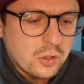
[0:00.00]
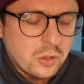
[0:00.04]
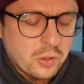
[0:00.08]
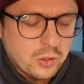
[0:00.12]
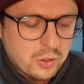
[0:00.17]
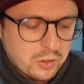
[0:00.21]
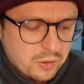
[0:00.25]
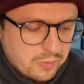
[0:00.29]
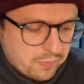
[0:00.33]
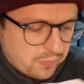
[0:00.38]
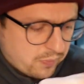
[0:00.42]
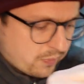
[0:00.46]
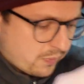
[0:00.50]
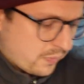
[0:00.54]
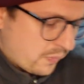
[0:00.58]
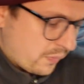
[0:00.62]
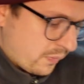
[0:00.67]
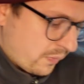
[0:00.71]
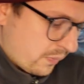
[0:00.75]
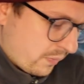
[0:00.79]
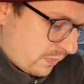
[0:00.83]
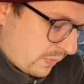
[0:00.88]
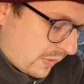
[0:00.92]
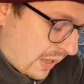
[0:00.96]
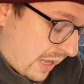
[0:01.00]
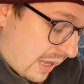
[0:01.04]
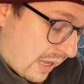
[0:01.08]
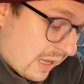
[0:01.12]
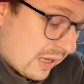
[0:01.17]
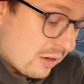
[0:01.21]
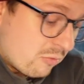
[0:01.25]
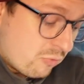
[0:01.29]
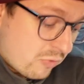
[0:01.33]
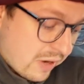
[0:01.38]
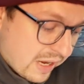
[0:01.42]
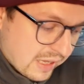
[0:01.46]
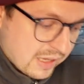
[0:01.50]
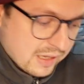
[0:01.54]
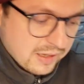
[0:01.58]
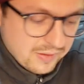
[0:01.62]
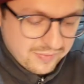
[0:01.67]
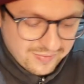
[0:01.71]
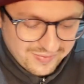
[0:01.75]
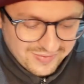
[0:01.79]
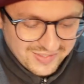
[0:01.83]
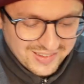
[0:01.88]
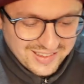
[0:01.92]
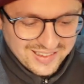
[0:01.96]
hook, rig,
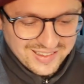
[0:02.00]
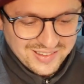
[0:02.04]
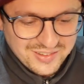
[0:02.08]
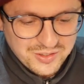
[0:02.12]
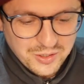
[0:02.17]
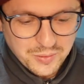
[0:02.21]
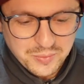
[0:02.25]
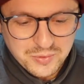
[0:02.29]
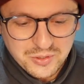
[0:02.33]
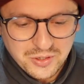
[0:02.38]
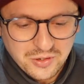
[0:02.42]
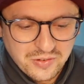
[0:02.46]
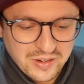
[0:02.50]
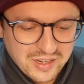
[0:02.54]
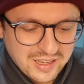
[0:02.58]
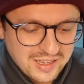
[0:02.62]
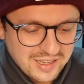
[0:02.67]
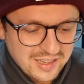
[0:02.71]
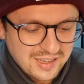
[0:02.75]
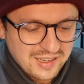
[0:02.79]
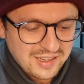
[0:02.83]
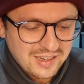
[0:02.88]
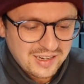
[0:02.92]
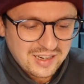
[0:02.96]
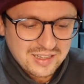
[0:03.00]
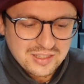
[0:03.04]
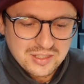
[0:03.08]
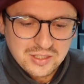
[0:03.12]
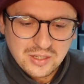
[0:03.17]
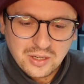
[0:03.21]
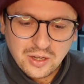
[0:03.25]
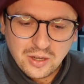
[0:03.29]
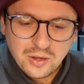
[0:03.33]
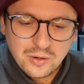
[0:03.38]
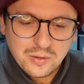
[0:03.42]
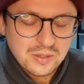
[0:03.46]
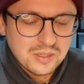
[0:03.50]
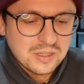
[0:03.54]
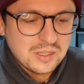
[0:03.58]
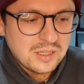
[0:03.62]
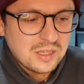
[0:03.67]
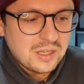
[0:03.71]
drop shot rig, let's go.